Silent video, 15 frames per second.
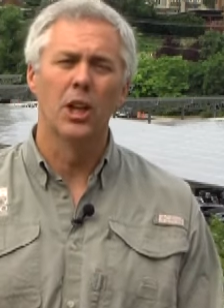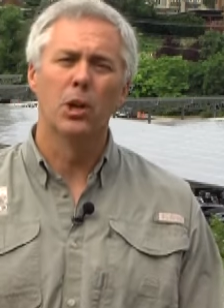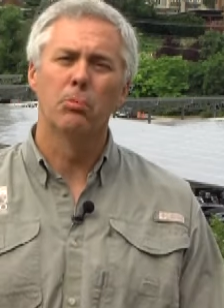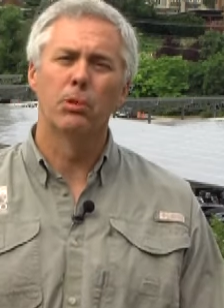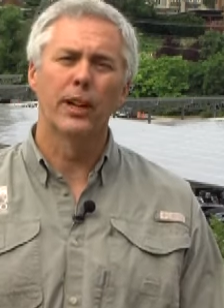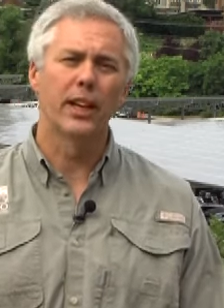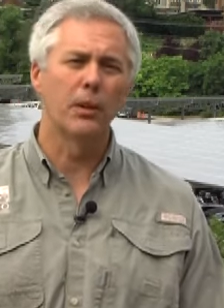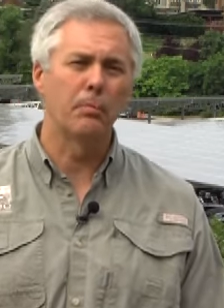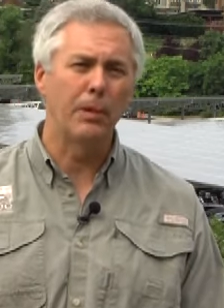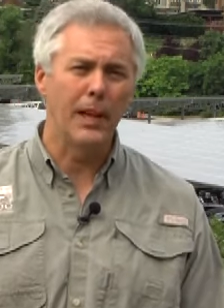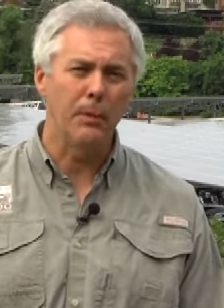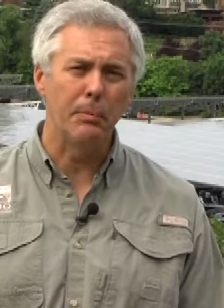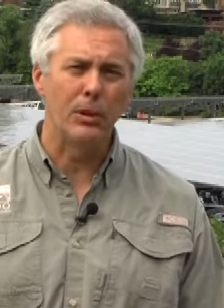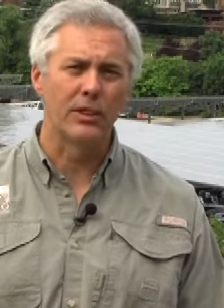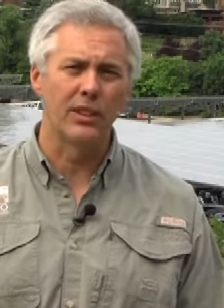bringing
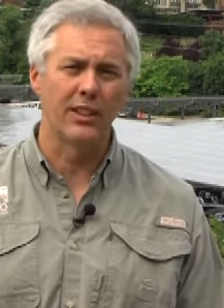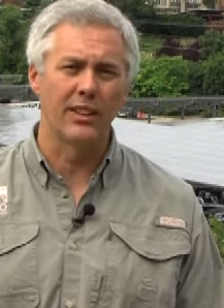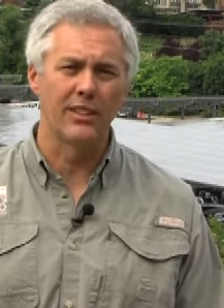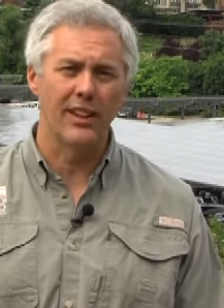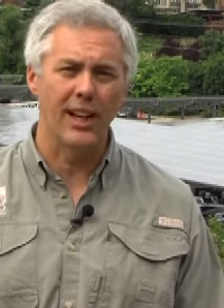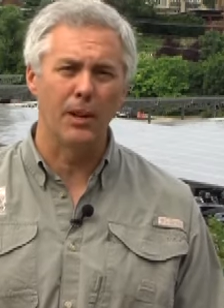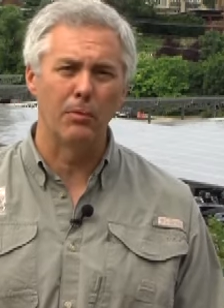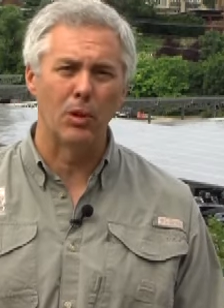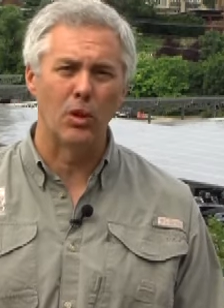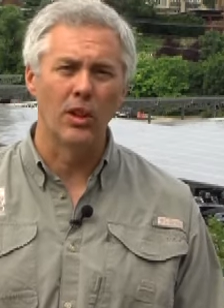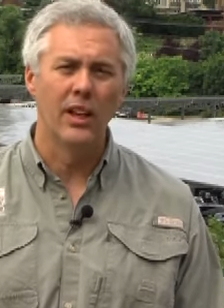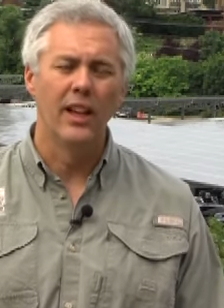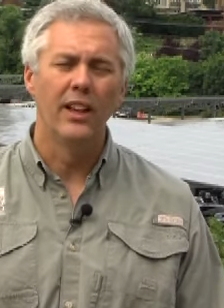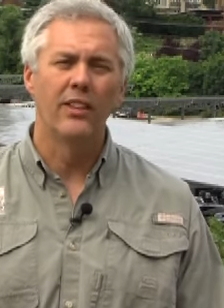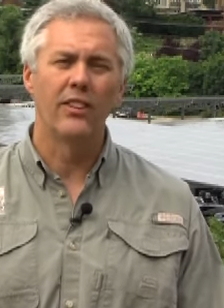people to the table
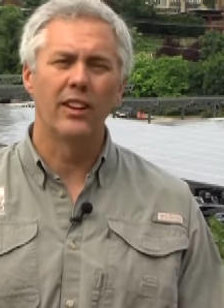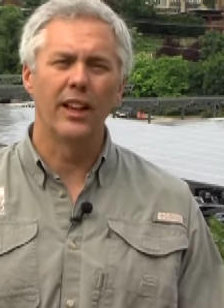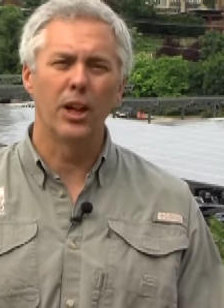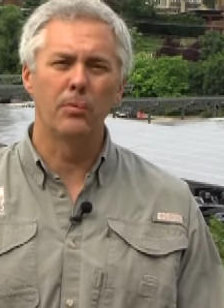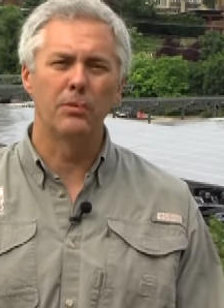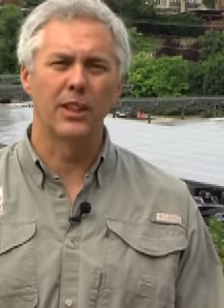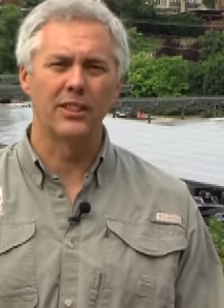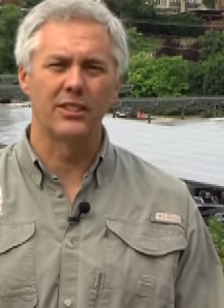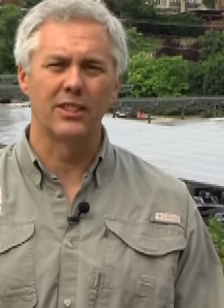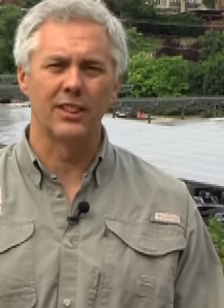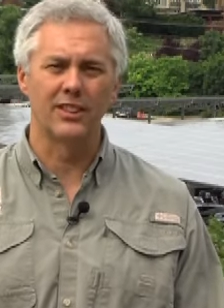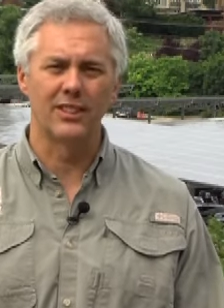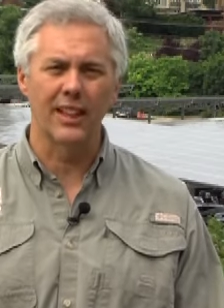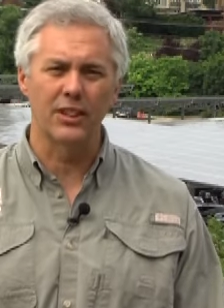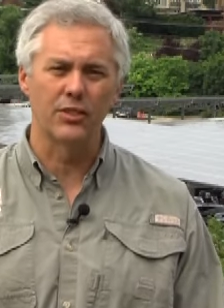that helped us
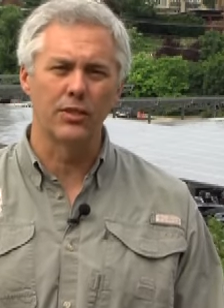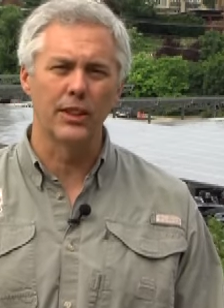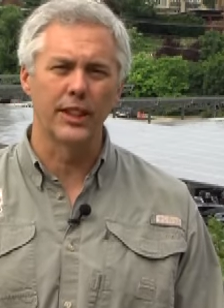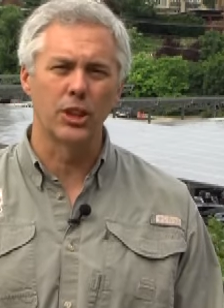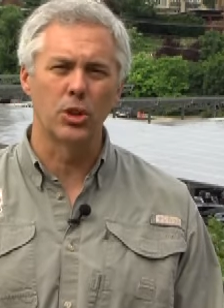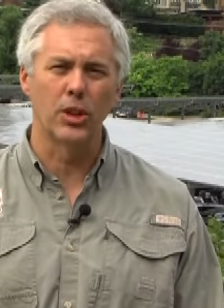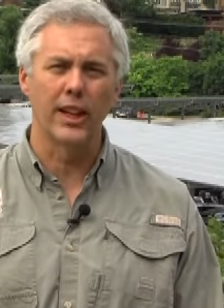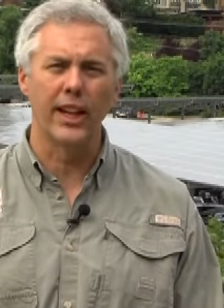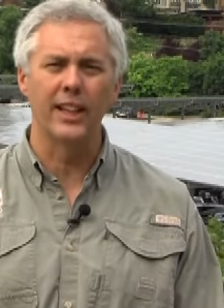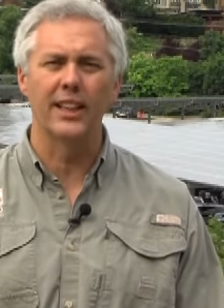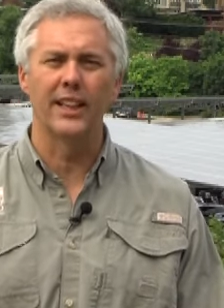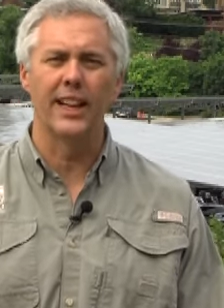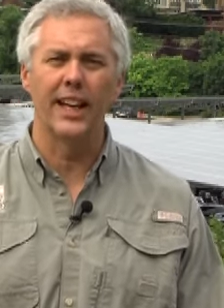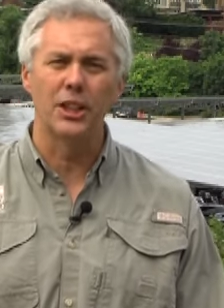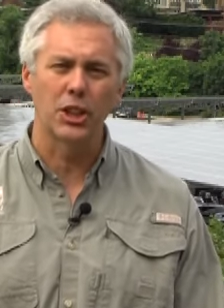successfully create
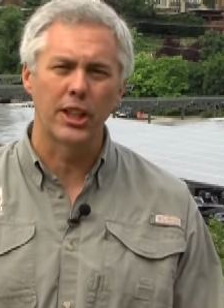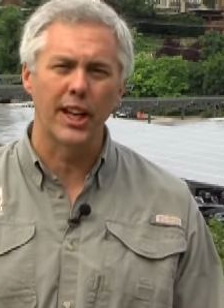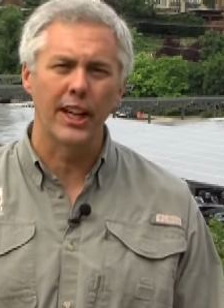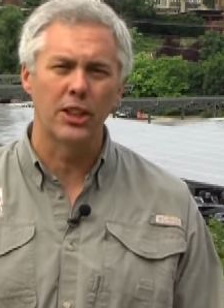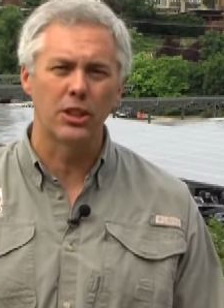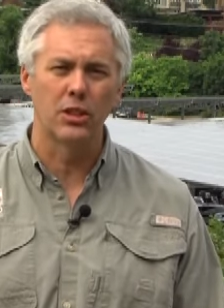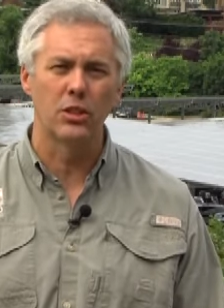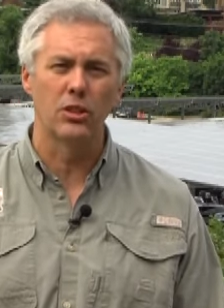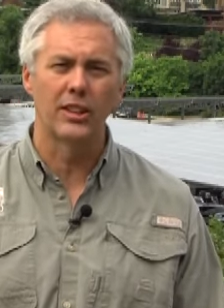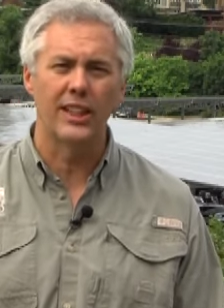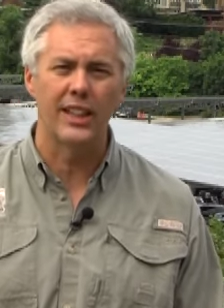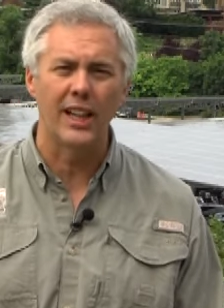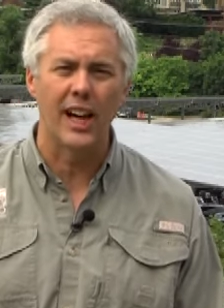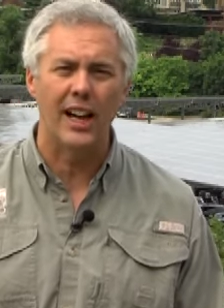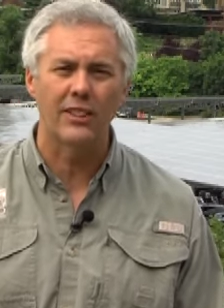an educational
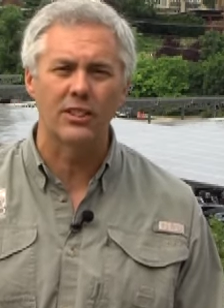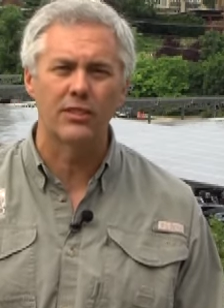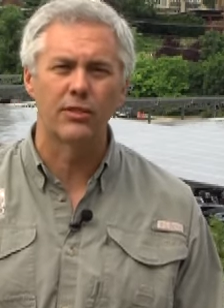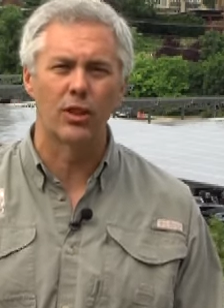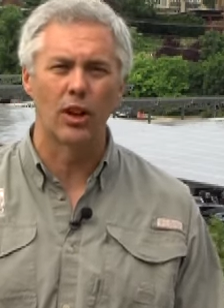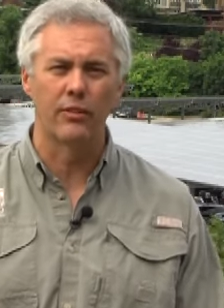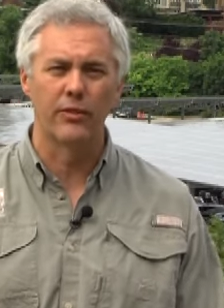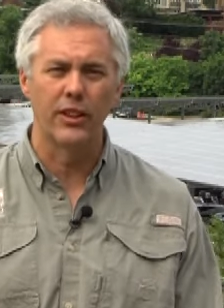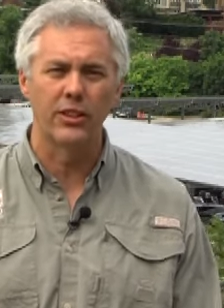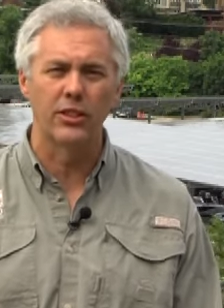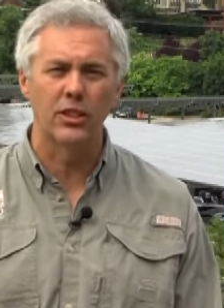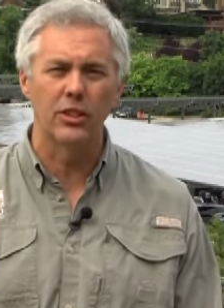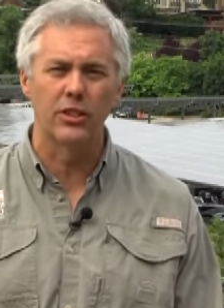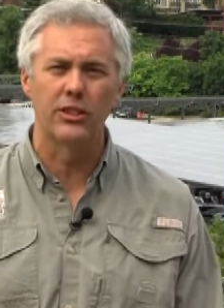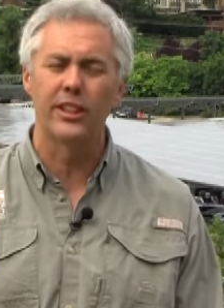kiosk for our
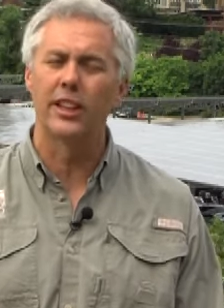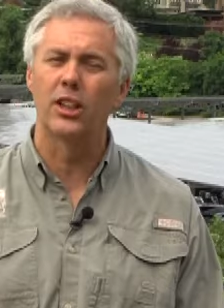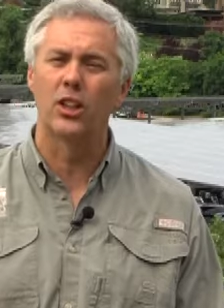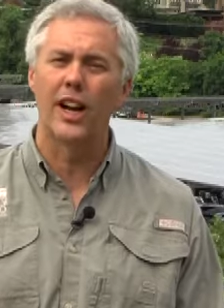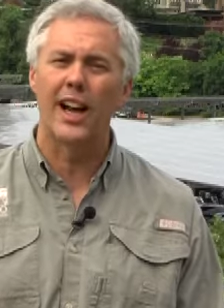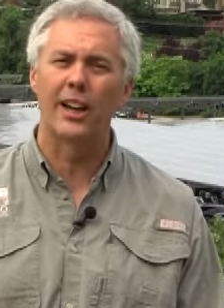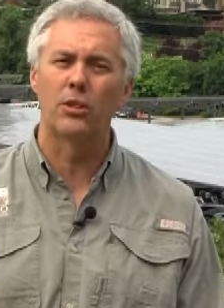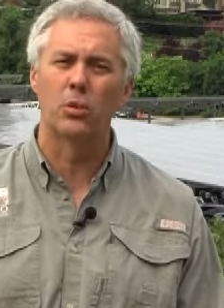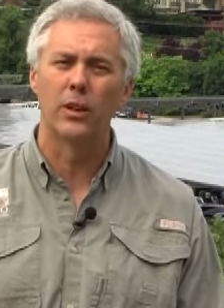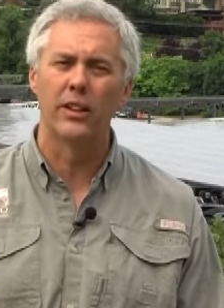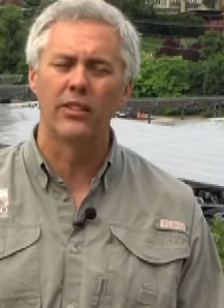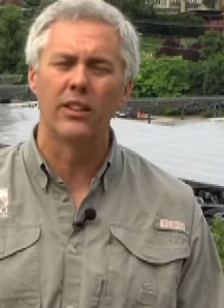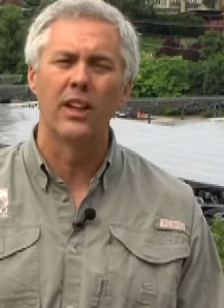visitors to interact with,